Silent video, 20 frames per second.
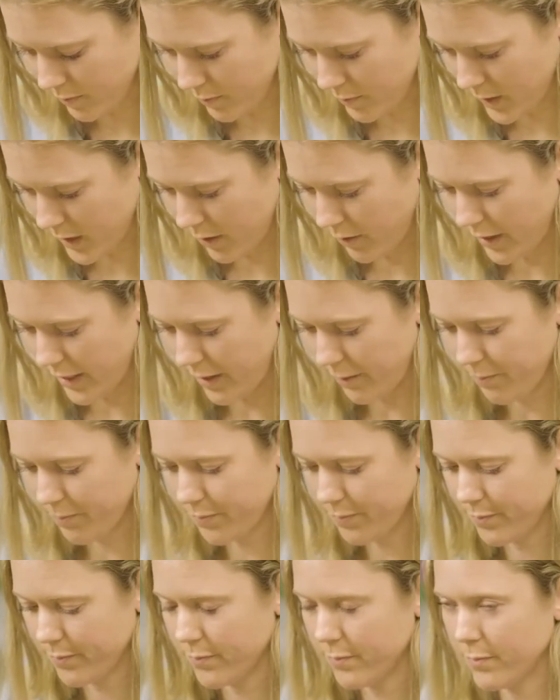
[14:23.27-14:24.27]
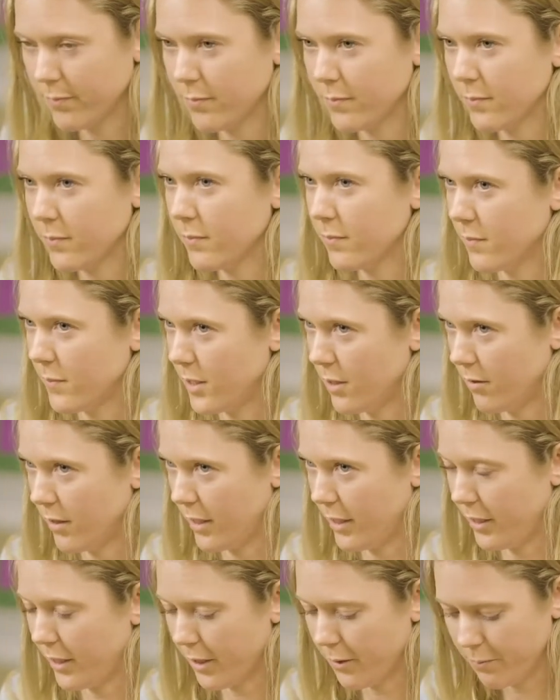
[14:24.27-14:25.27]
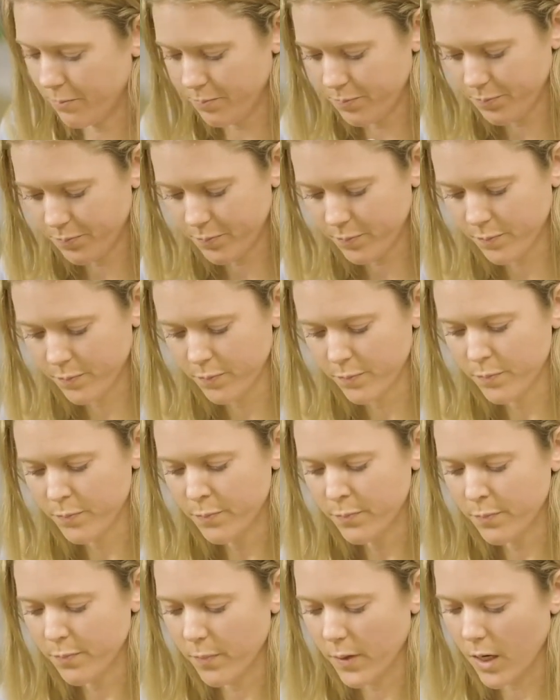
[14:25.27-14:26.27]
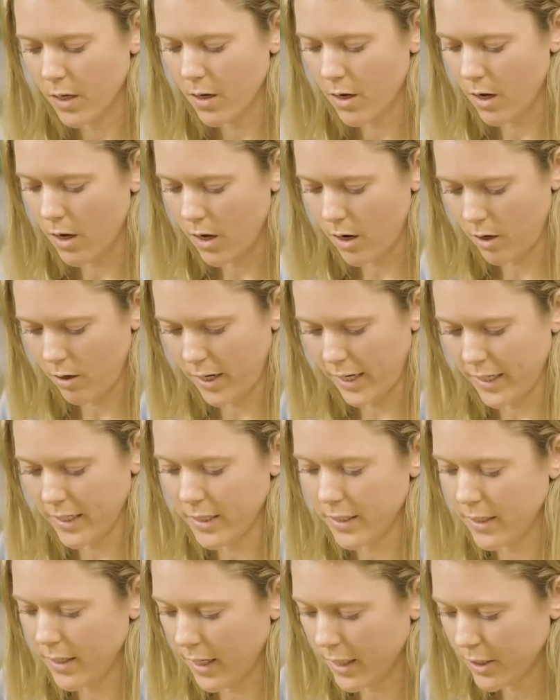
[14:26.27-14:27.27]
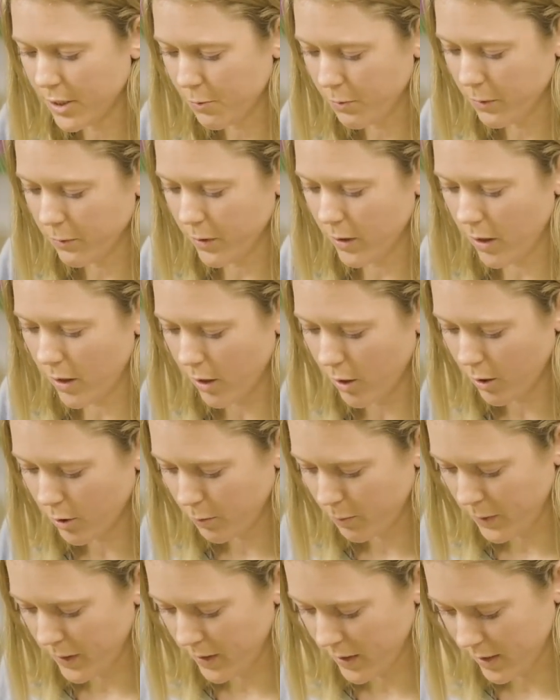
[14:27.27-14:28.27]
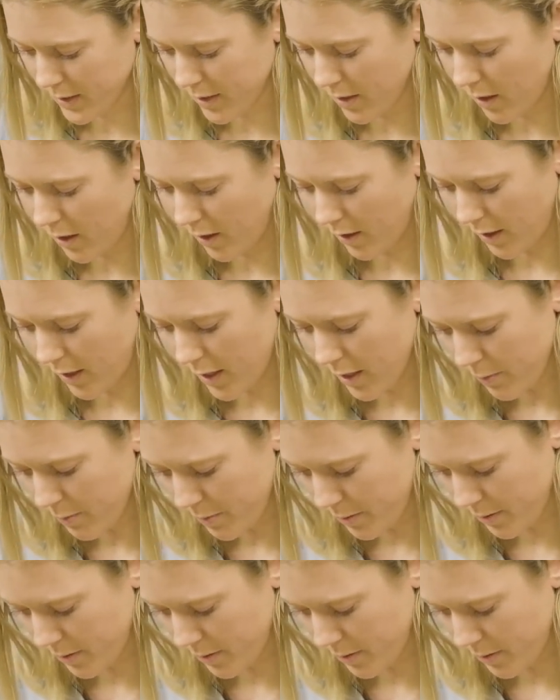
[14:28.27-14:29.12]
Okay, so there you go. All right, next we will open this all up.